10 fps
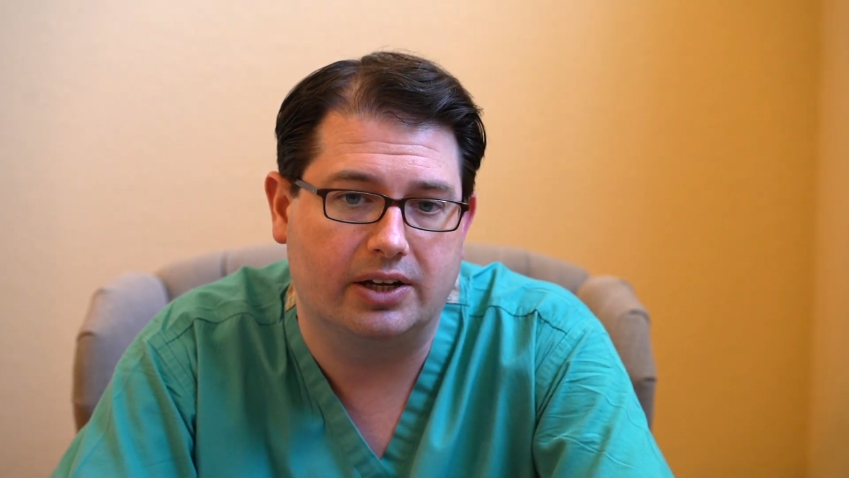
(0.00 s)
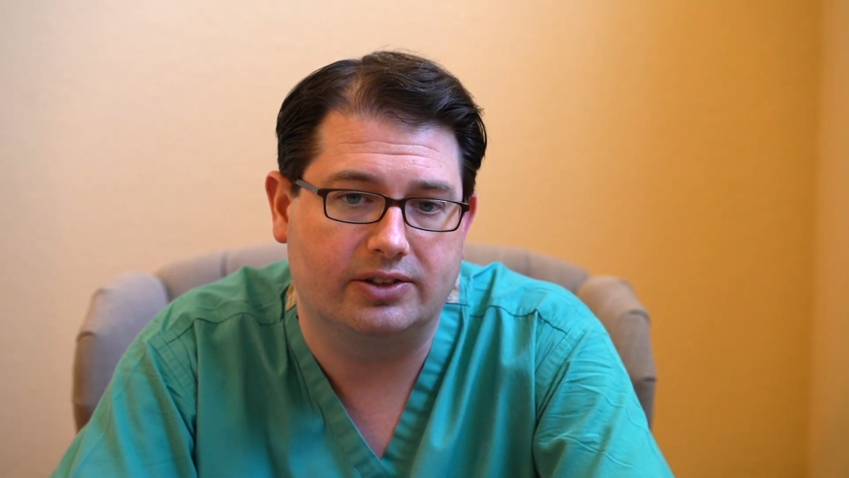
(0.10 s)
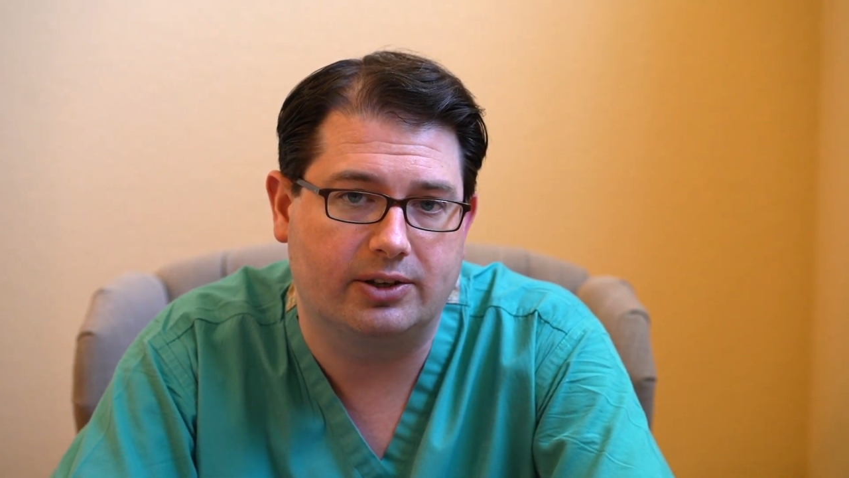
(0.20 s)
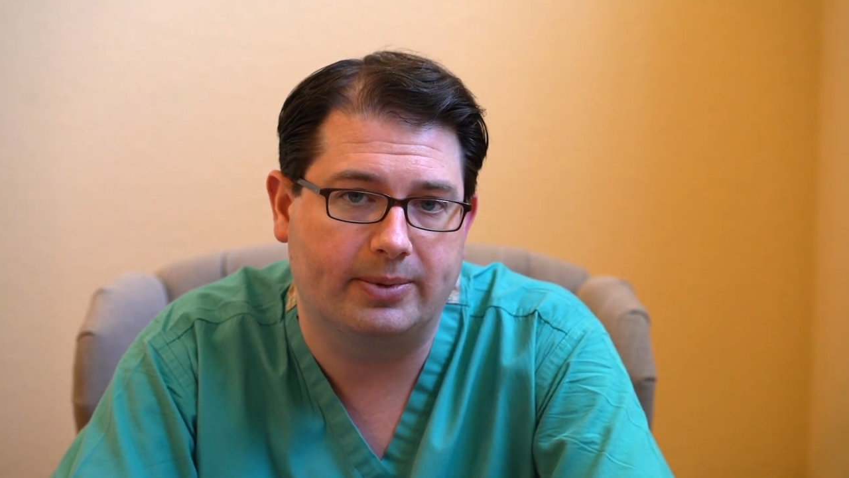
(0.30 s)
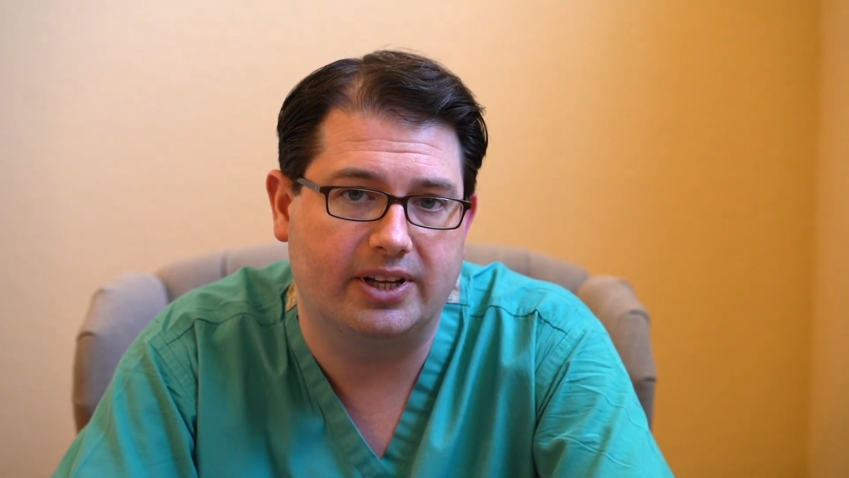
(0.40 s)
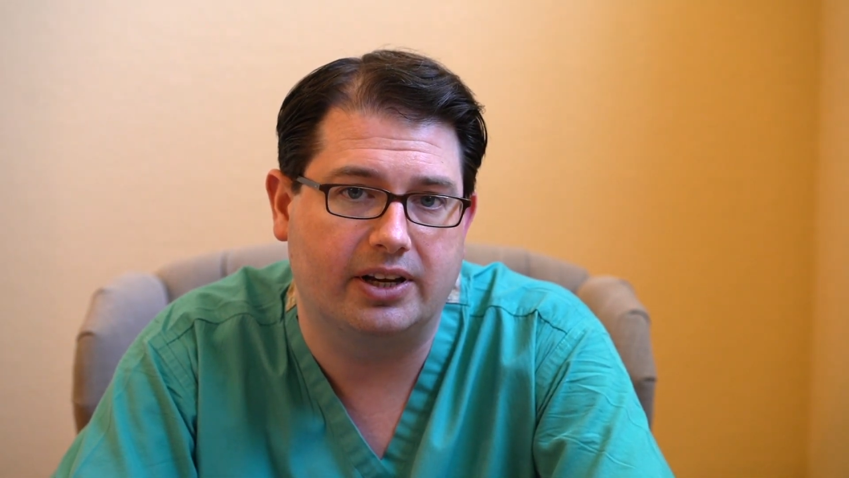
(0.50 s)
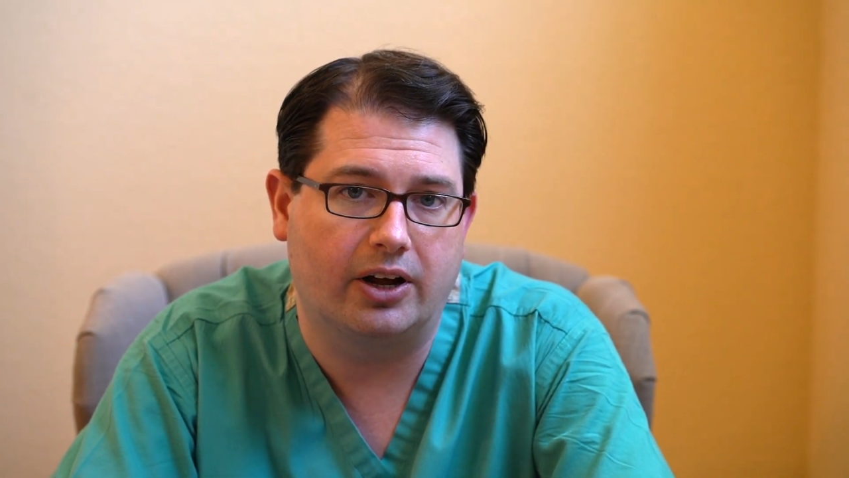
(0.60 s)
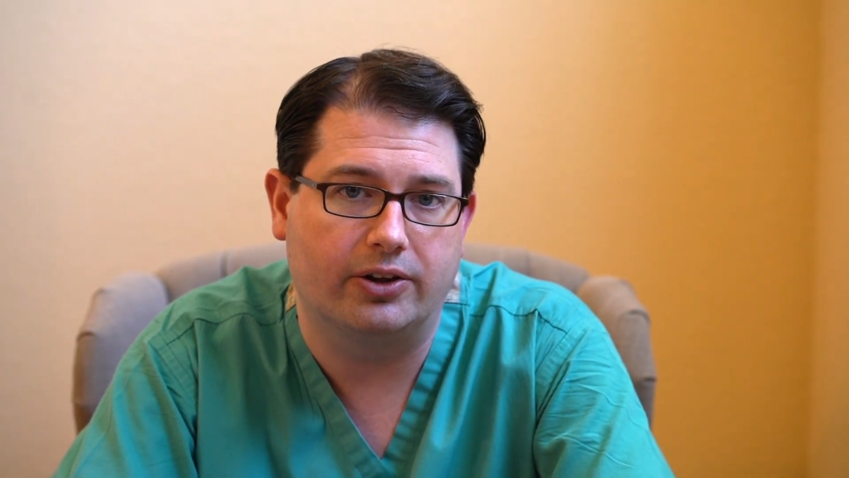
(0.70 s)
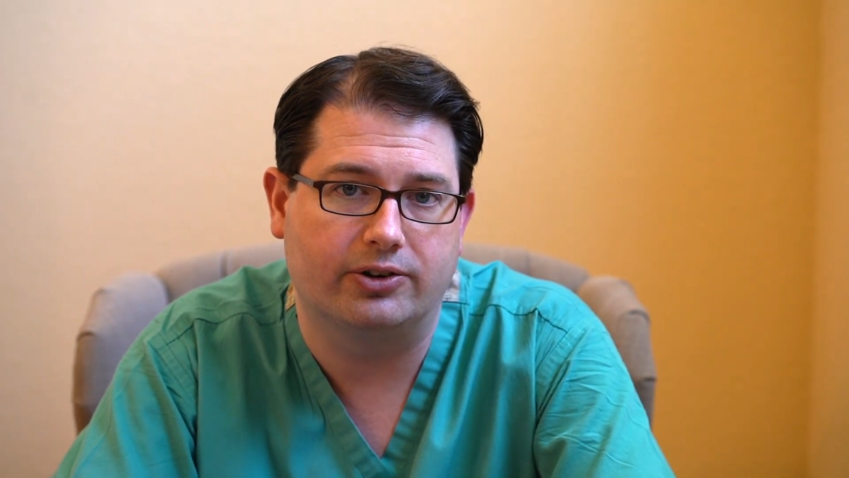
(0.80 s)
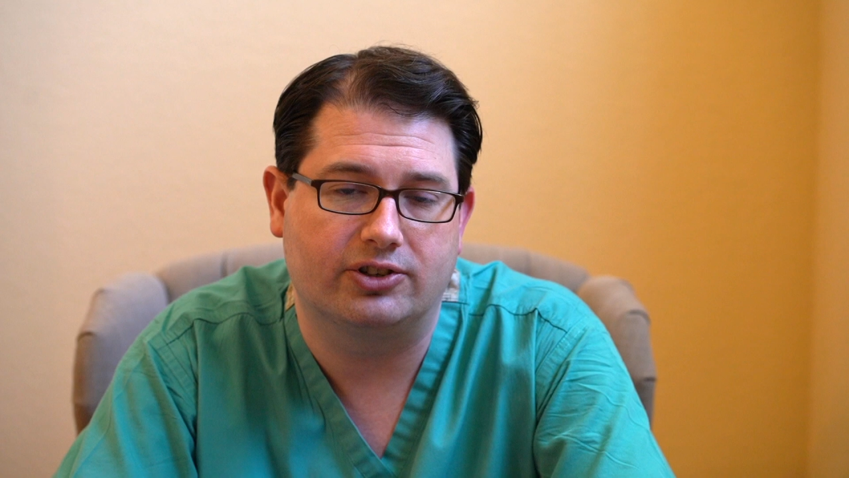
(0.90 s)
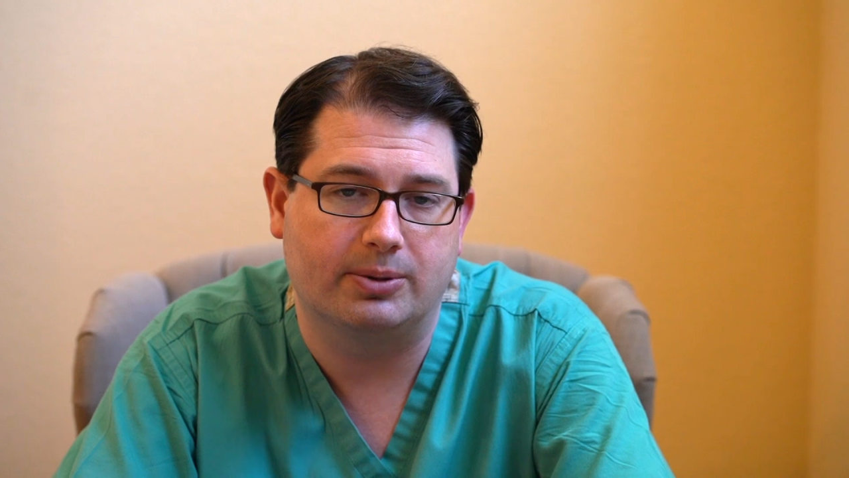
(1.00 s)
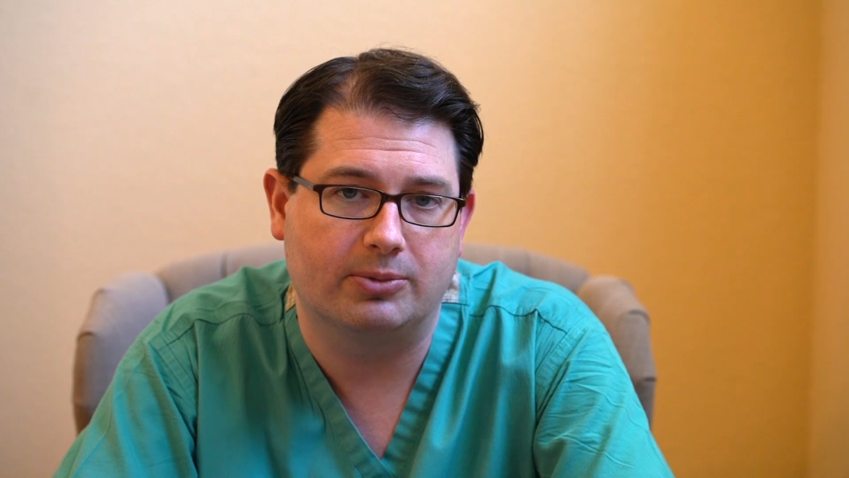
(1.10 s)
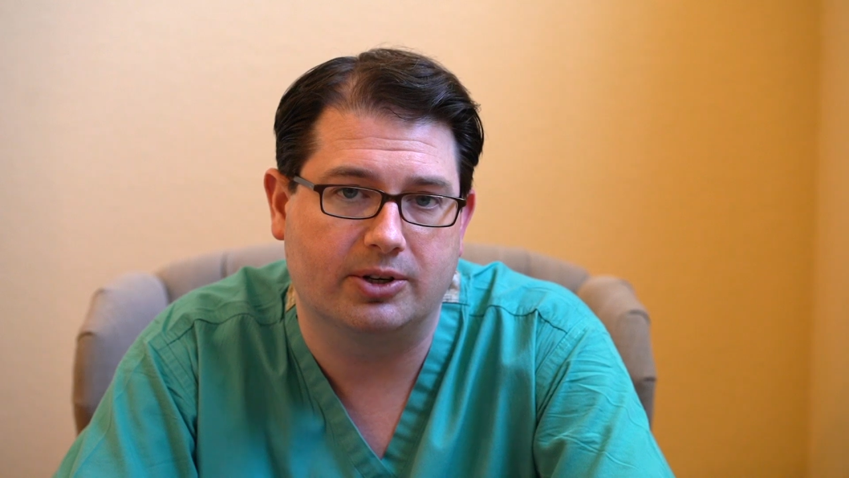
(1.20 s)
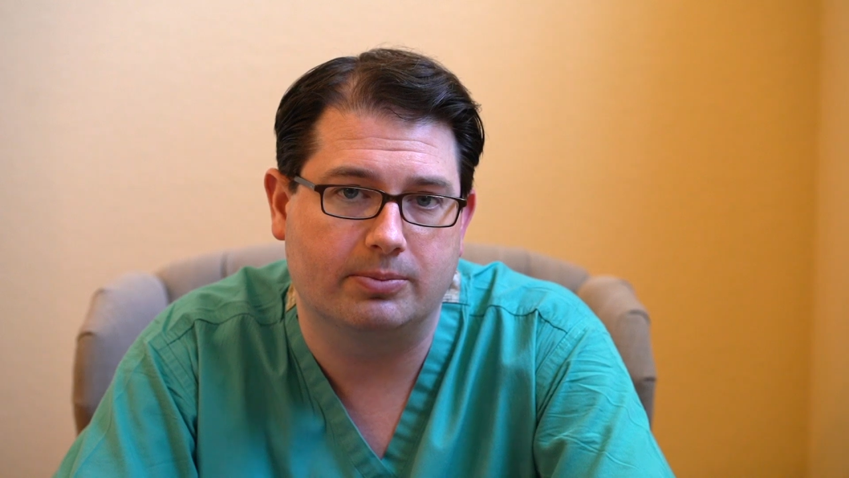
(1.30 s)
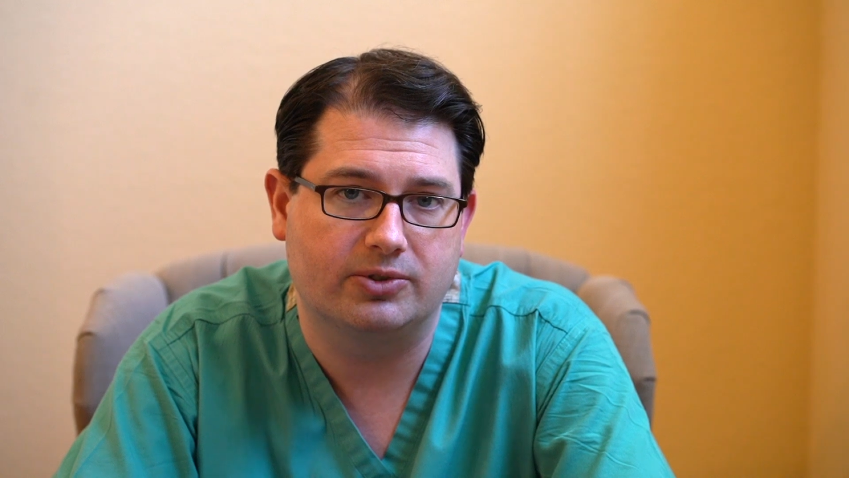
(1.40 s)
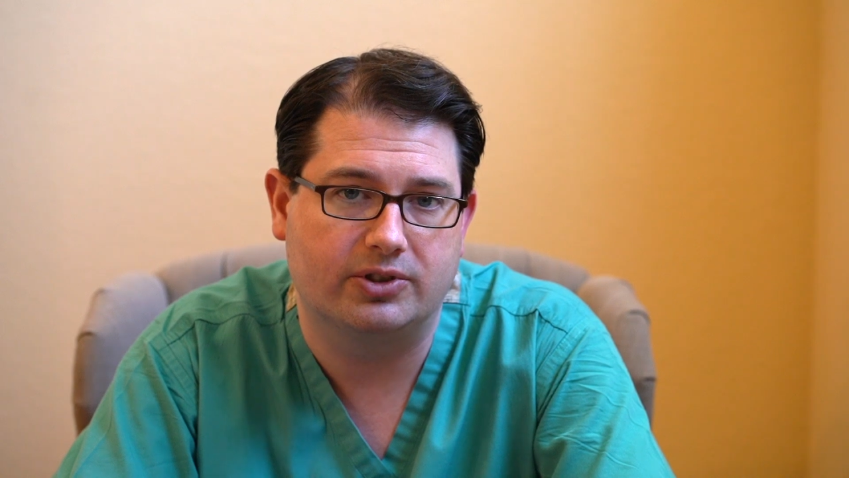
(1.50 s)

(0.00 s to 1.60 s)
some of the other symptoms,